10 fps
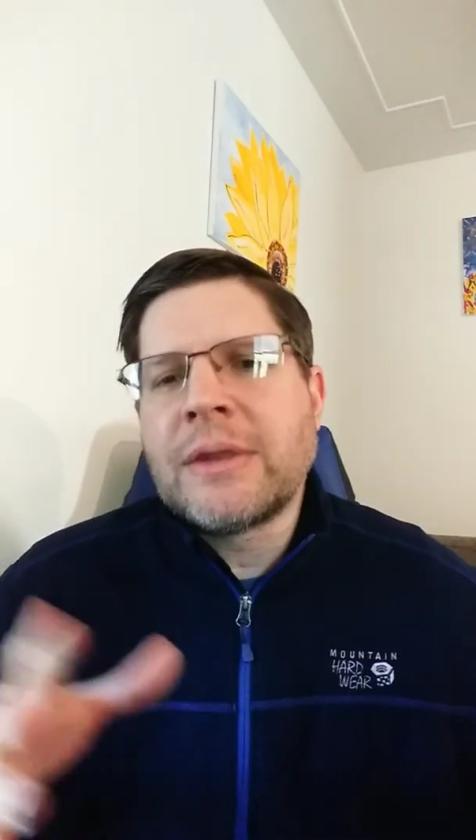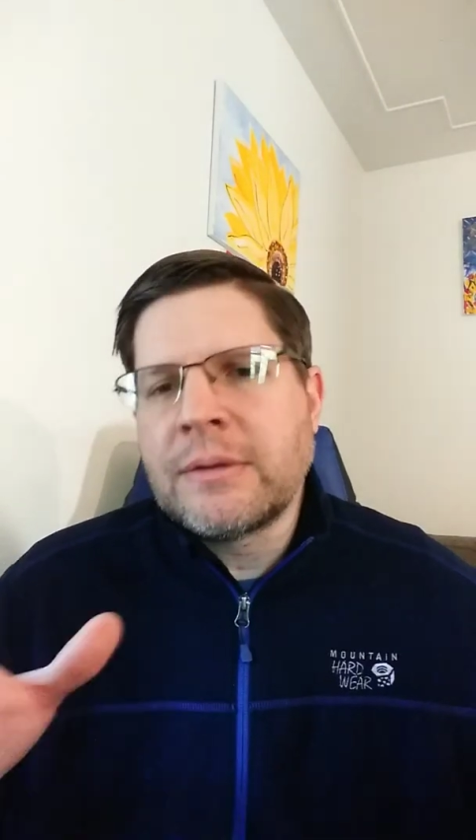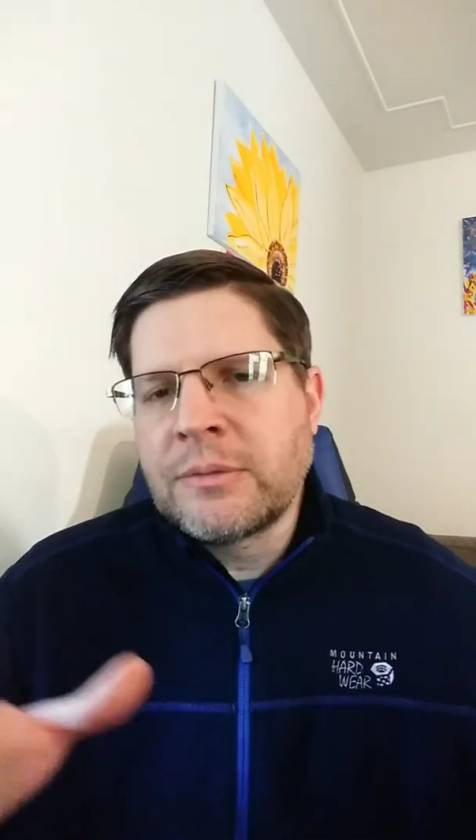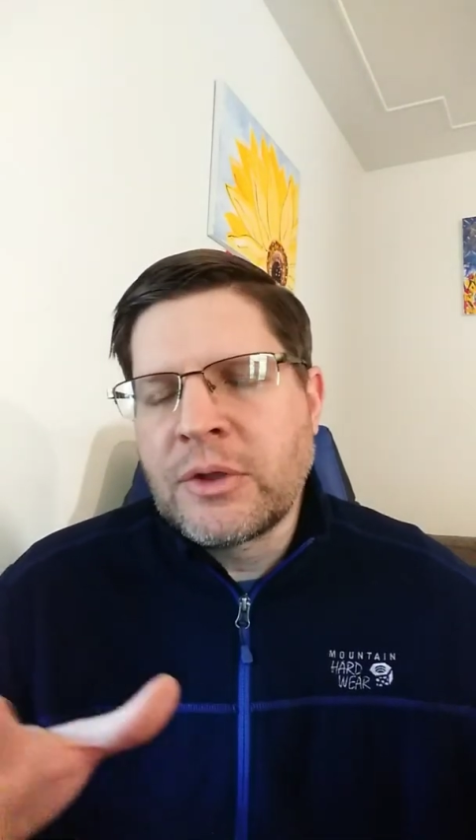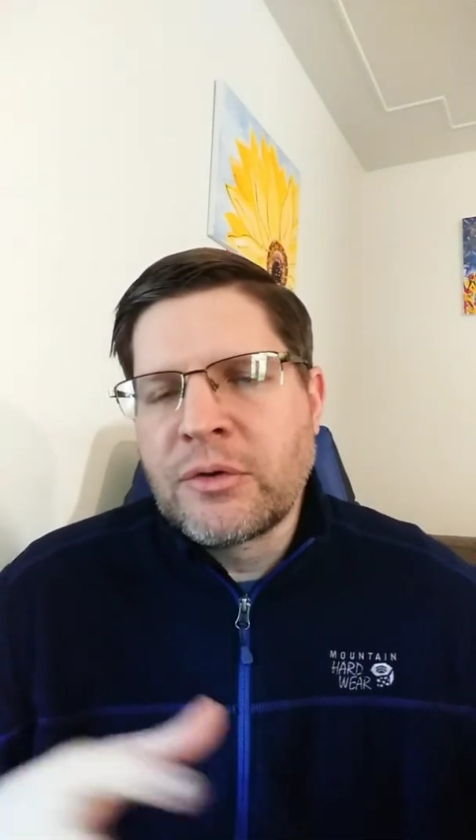the
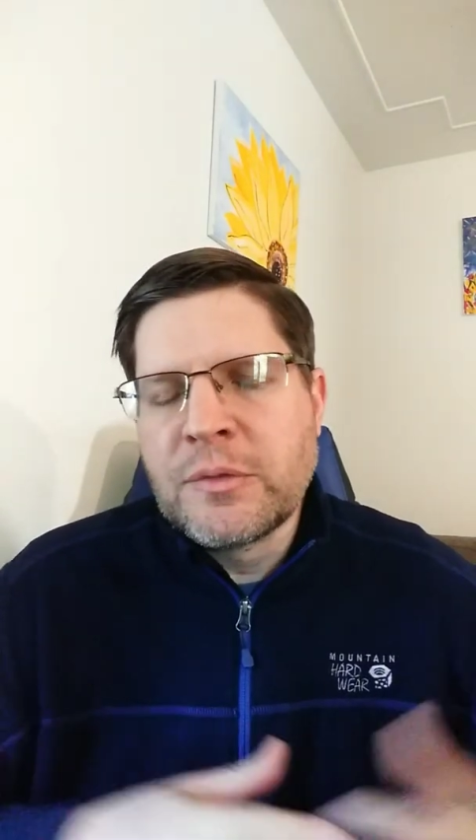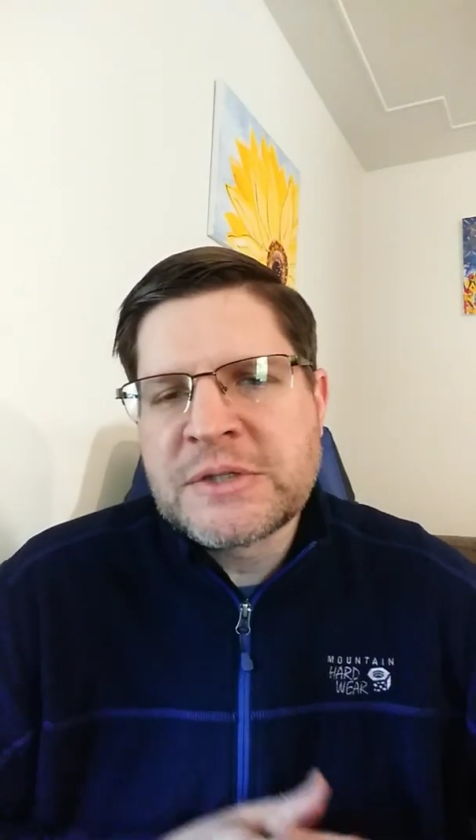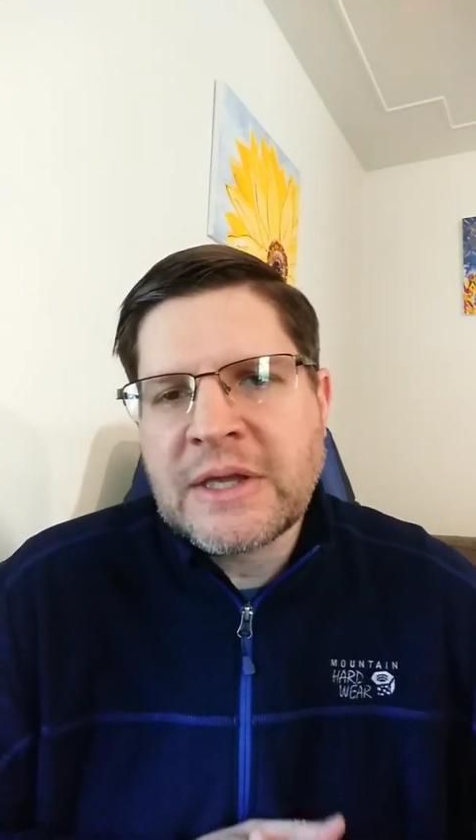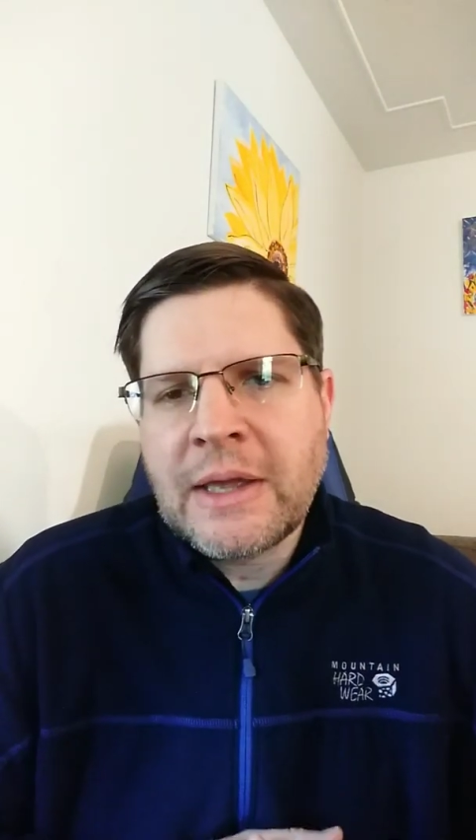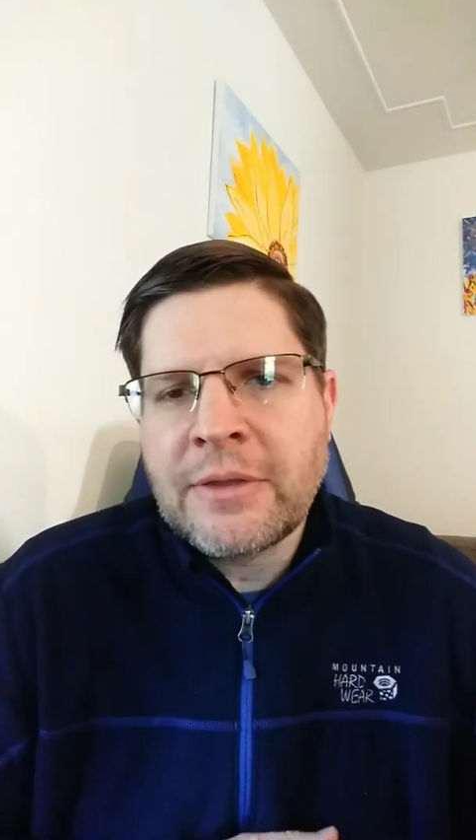groups
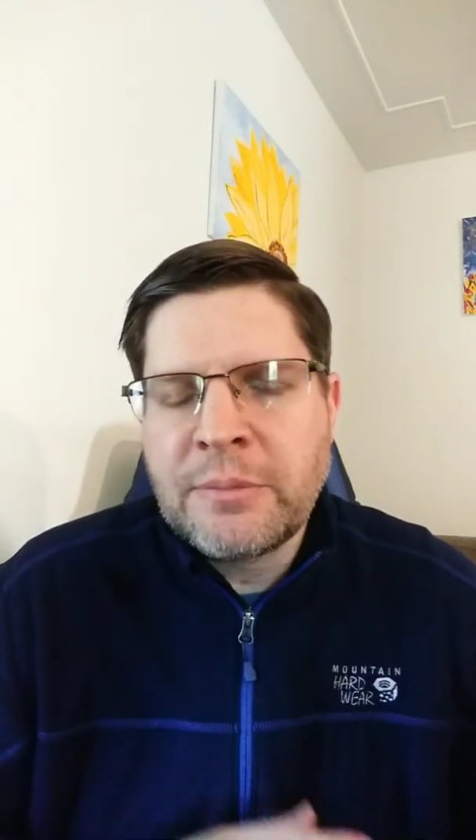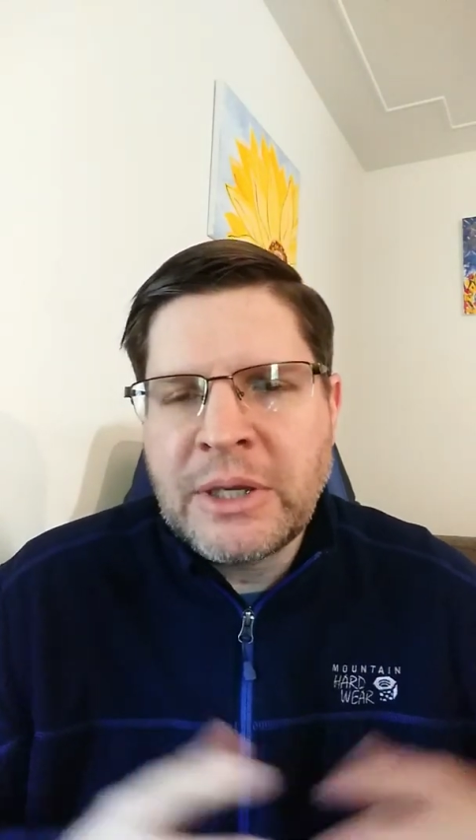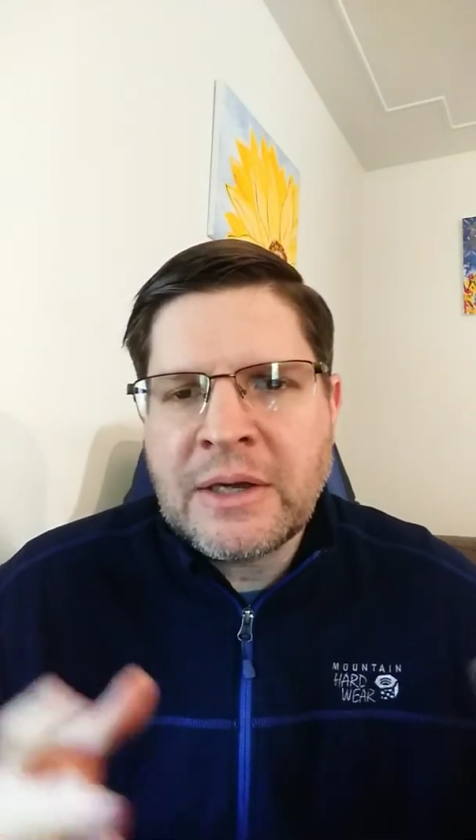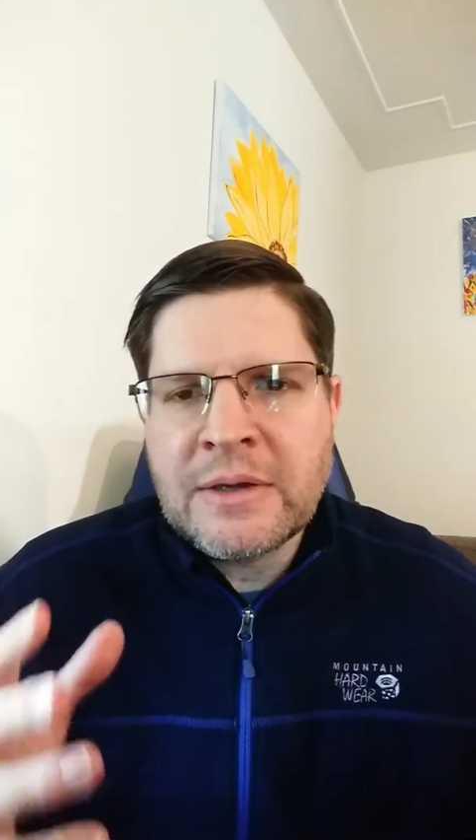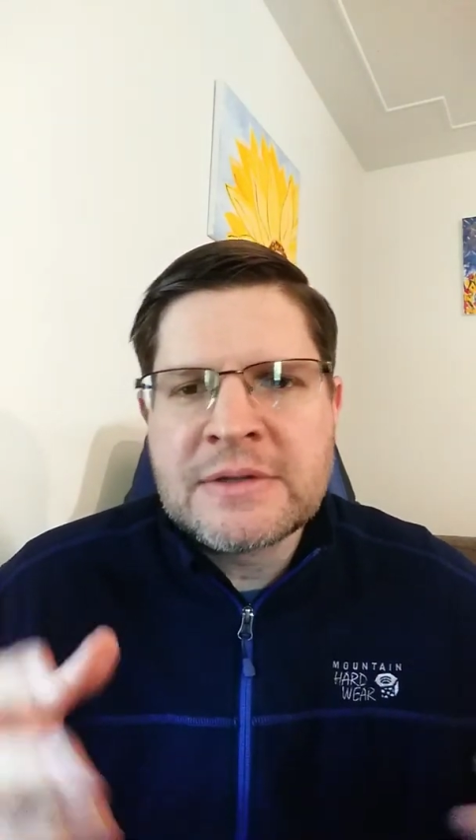together
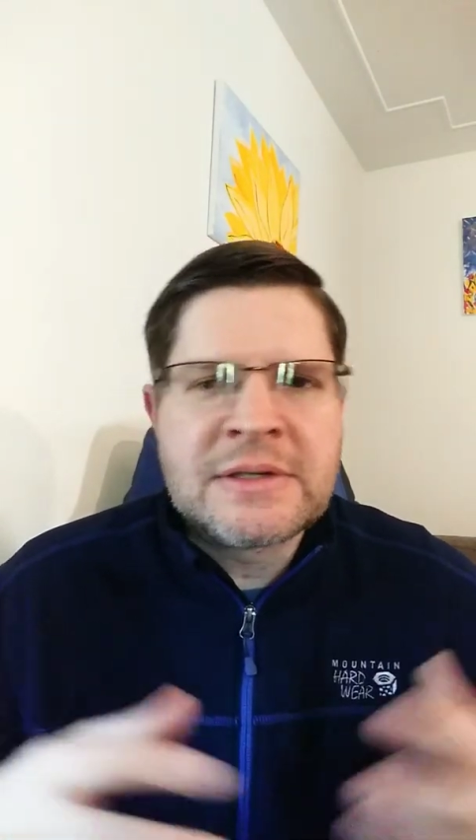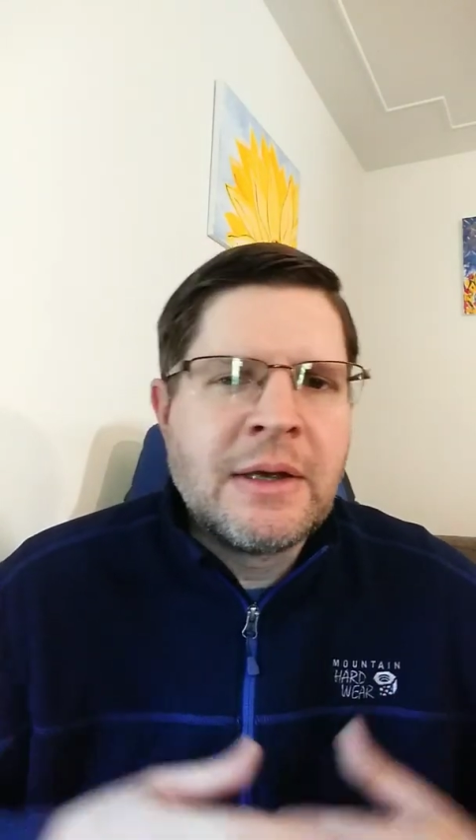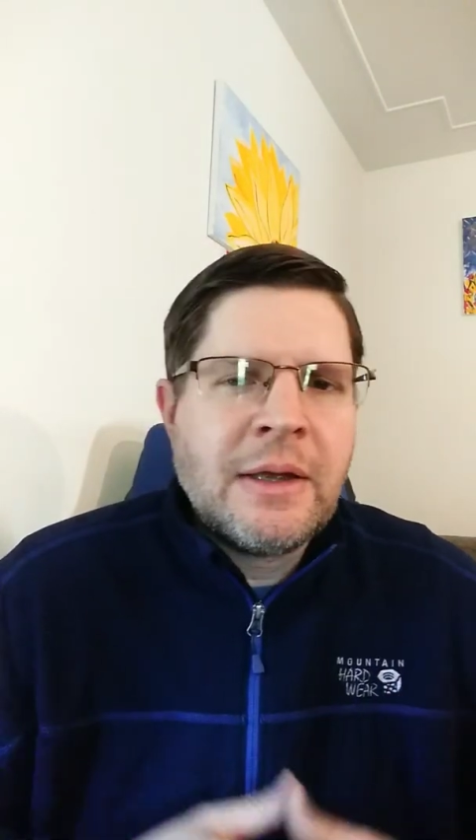because